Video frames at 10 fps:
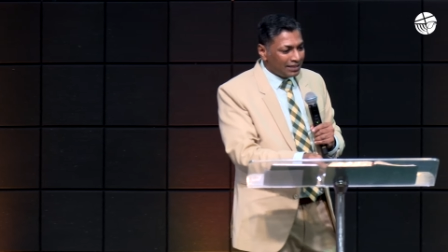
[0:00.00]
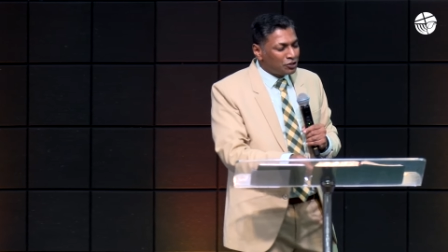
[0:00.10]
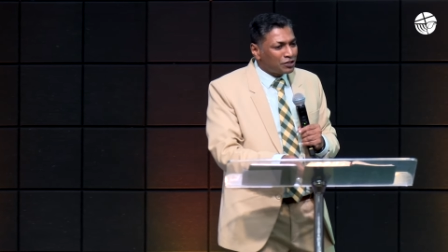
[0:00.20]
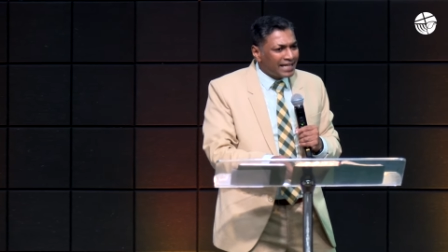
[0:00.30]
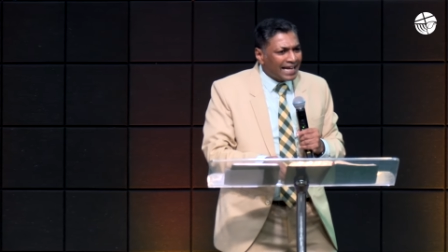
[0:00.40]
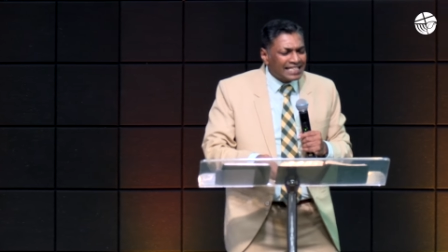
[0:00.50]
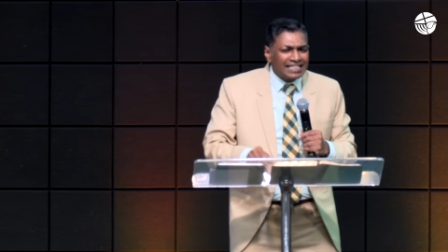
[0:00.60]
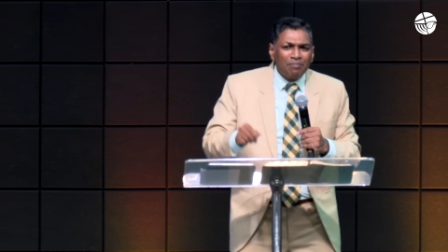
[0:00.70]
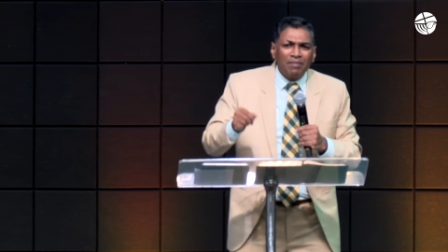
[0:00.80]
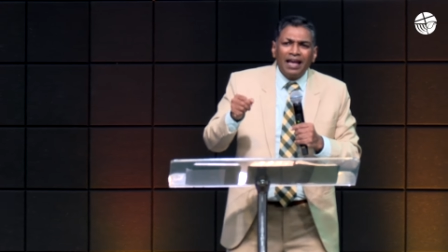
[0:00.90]
to take
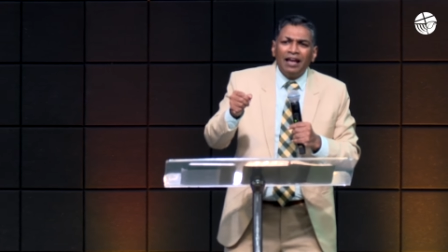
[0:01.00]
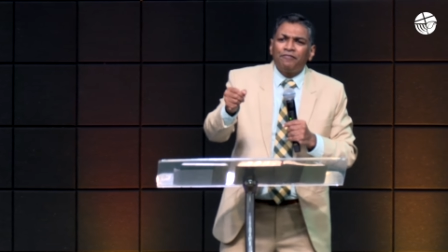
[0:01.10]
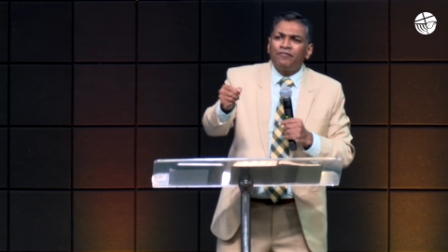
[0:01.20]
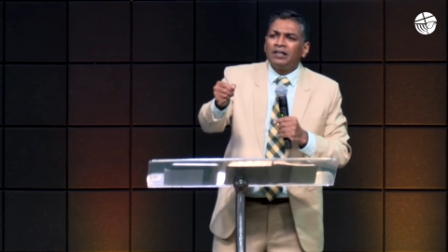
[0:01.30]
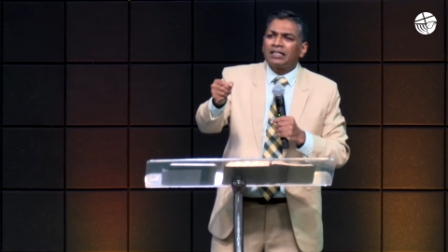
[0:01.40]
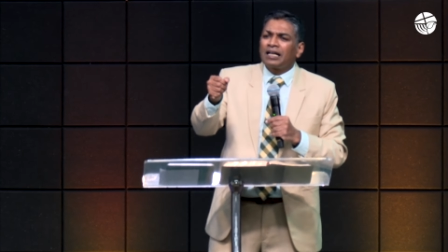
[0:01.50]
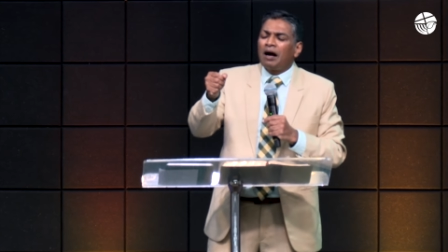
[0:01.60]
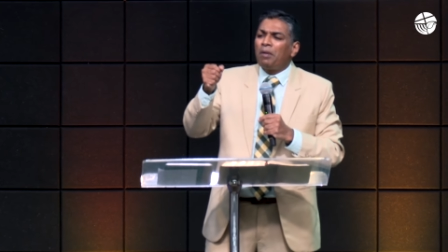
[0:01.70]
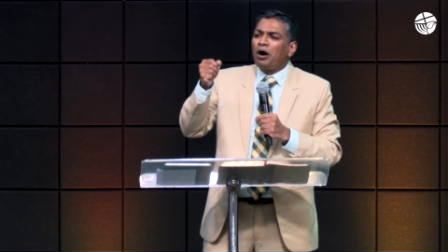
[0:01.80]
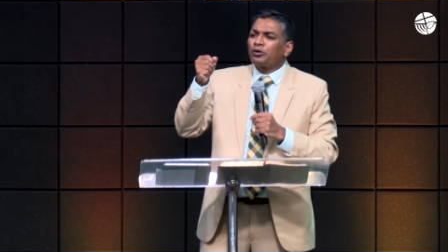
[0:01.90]
some effort,
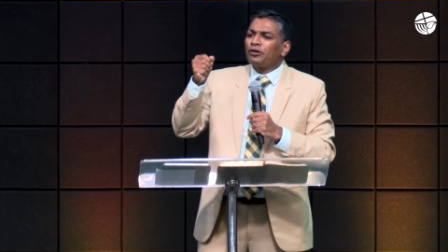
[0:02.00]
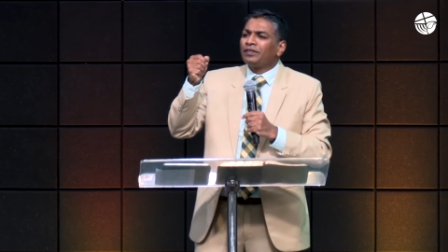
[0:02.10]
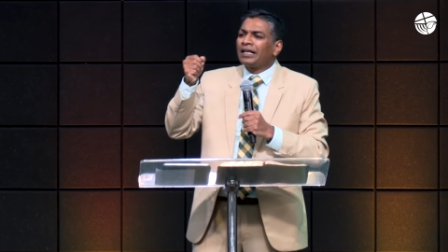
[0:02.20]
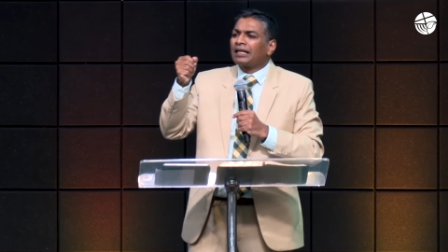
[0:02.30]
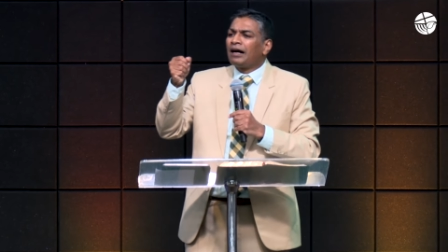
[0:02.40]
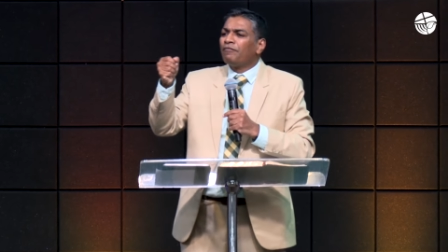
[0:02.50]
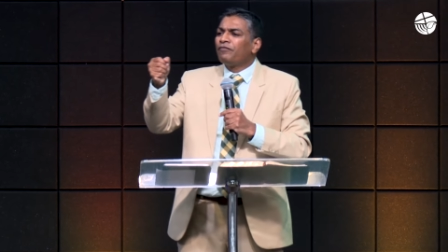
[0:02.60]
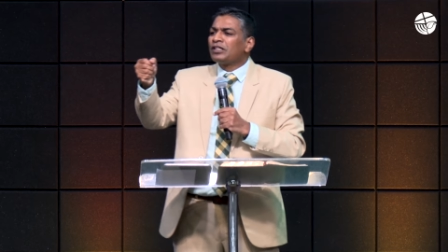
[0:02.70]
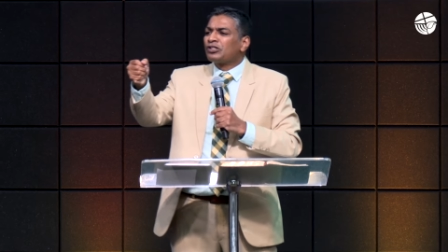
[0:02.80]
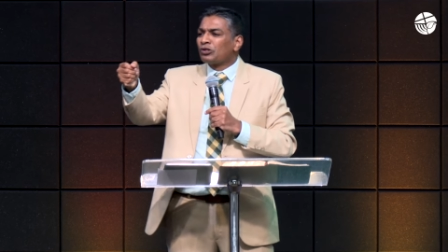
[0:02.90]
come out of that
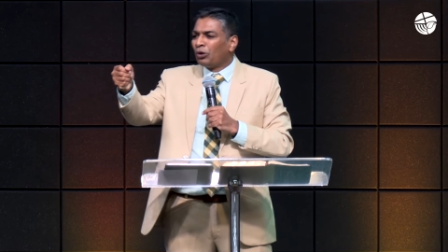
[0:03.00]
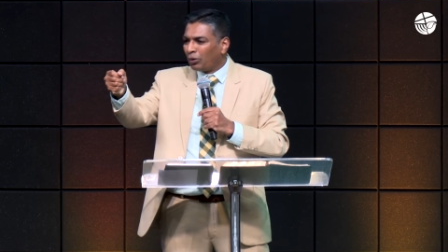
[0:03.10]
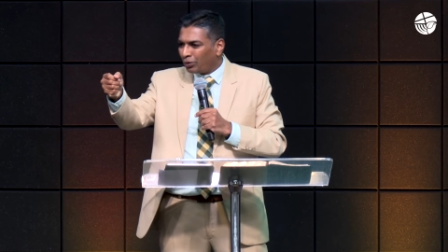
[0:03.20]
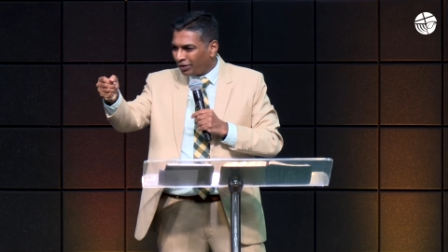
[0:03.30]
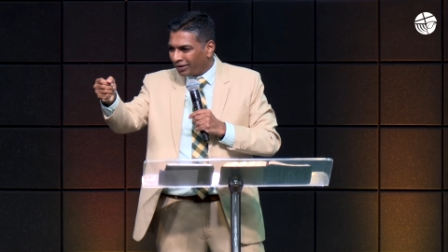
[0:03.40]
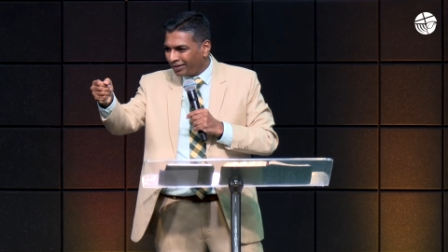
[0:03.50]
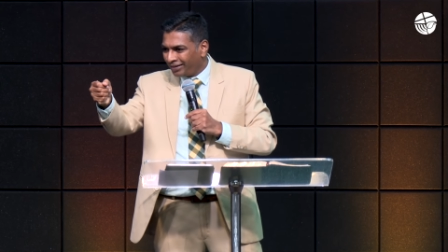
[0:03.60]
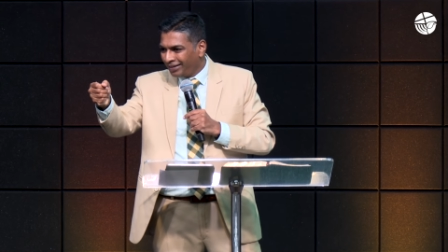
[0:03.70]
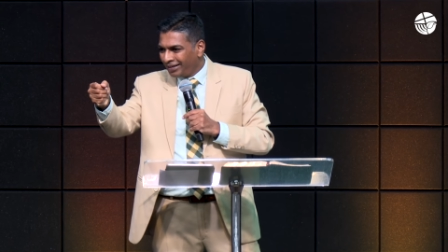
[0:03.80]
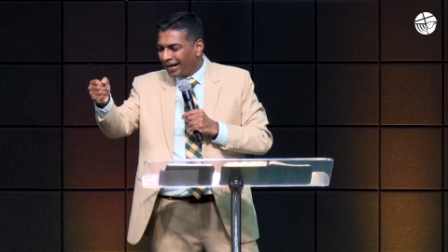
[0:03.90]
comfort zone,
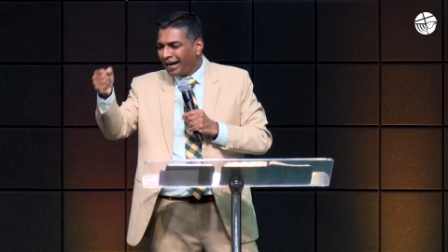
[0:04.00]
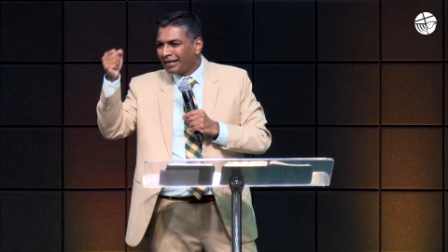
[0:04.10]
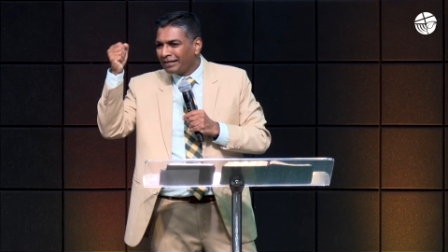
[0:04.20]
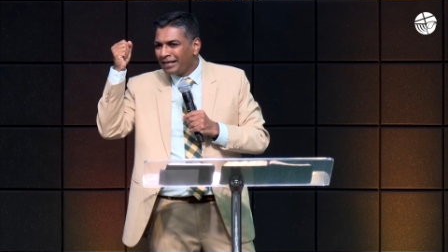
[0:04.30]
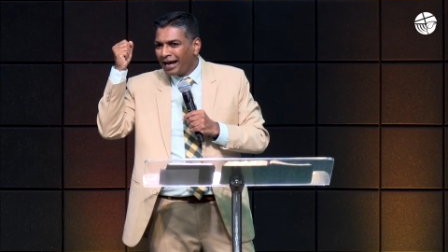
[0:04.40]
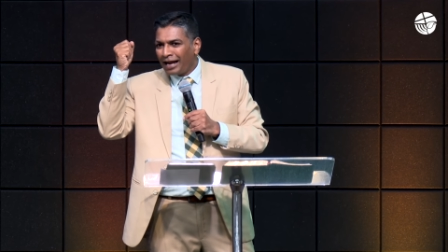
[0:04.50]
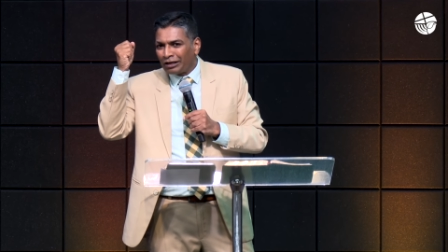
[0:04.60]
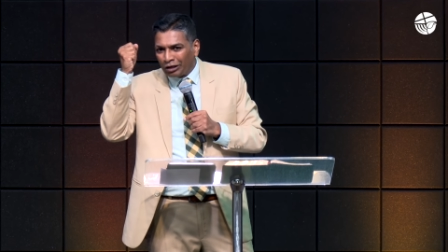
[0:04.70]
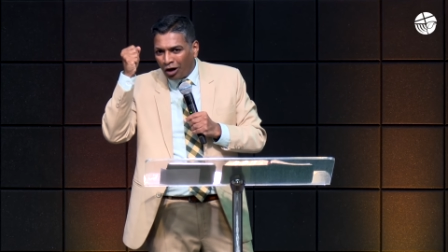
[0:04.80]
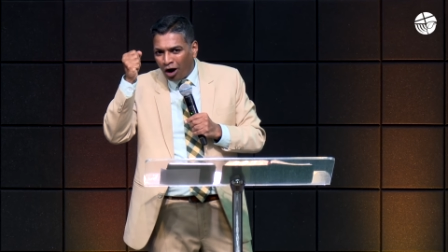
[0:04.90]
and
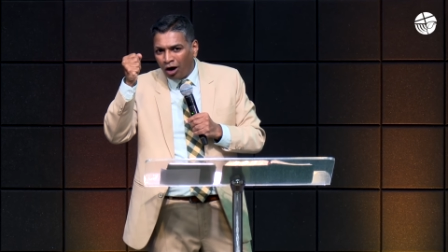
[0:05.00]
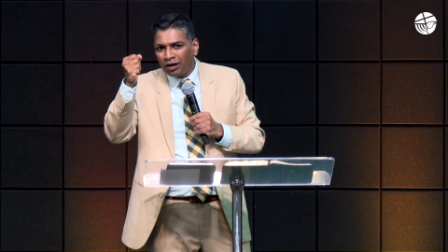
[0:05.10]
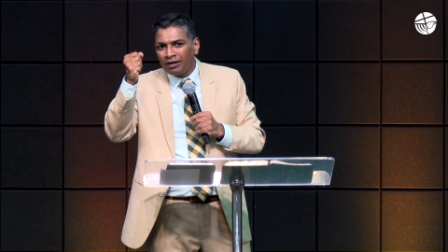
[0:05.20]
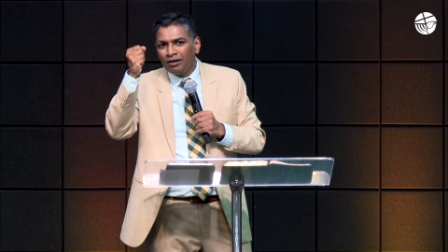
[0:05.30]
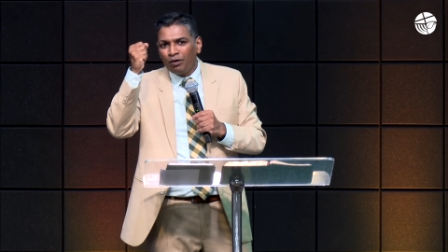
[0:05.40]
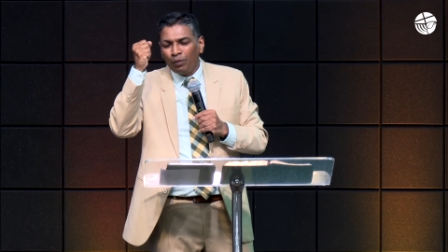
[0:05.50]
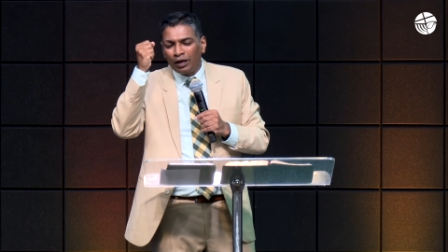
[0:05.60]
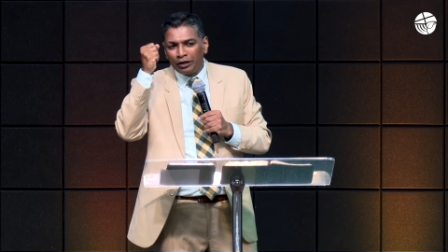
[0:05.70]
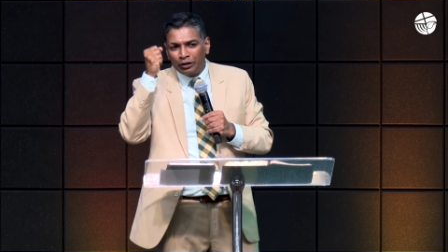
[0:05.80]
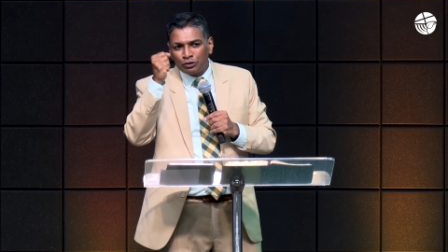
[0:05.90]
God will
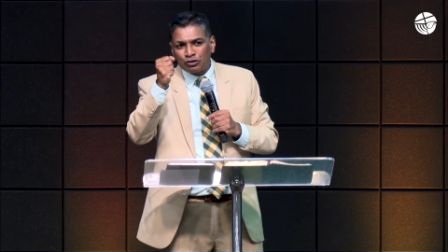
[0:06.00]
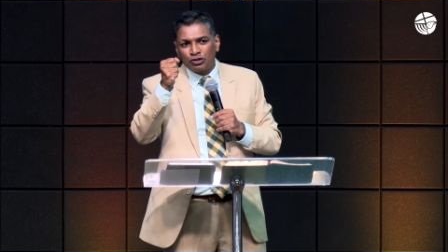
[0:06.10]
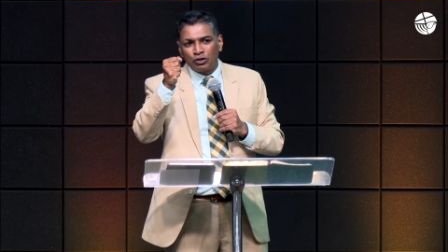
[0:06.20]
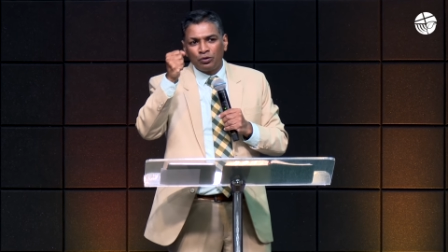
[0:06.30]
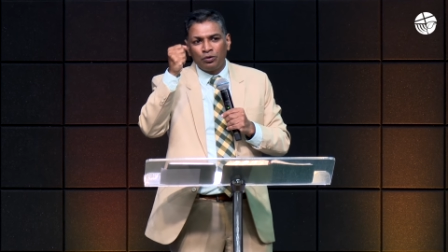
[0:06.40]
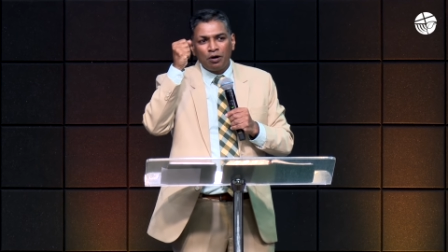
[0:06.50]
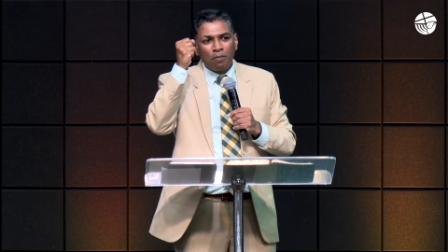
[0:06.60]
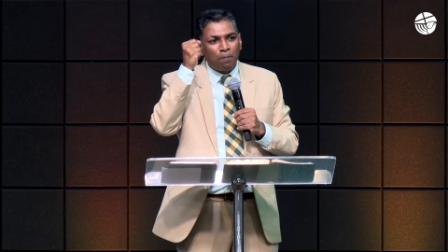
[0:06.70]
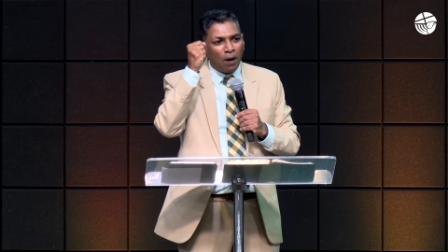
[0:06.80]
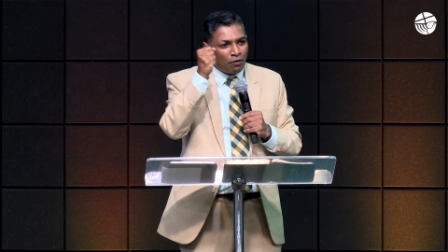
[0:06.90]
use you
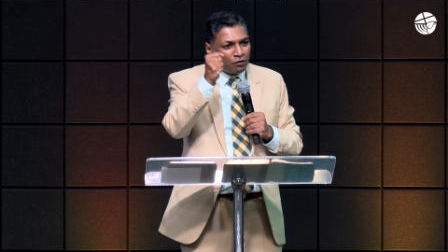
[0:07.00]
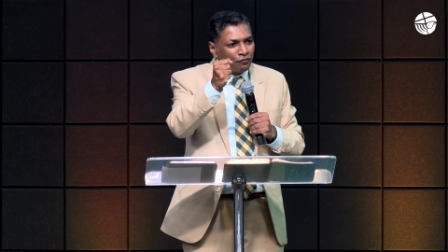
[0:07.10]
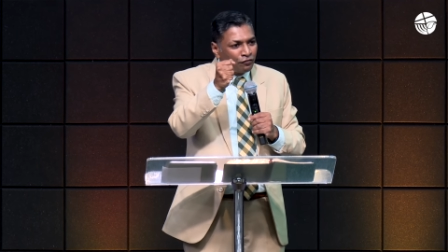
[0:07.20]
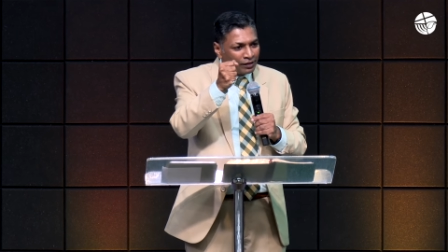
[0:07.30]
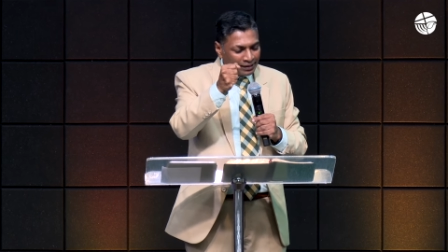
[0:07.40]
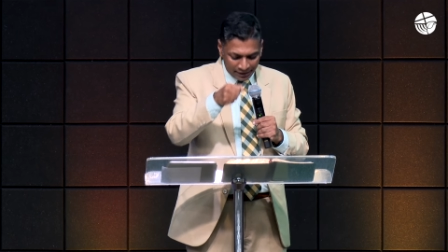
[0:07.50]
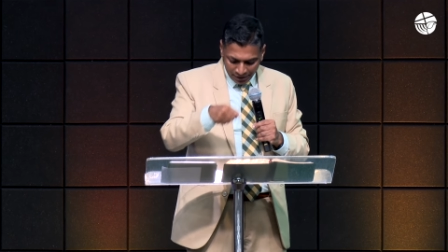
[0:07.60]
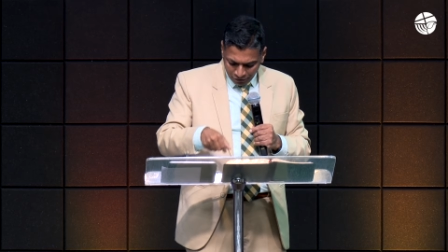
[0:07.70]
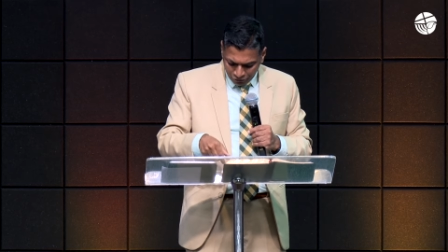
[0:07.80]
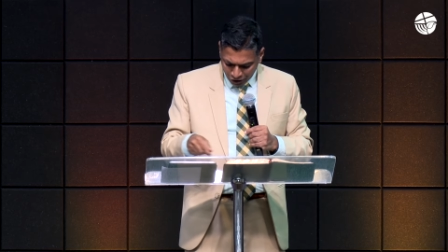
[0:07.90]
powerfully
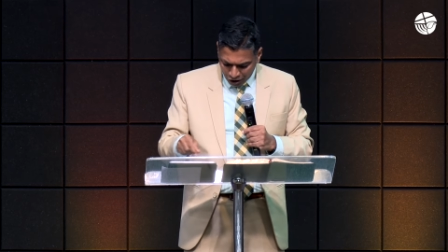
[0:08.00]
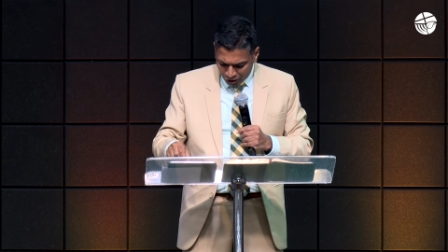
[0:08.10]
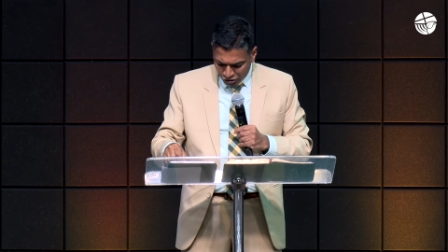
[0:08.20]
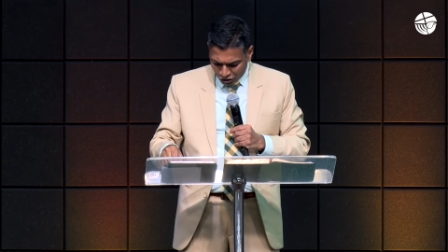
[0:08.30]
for God's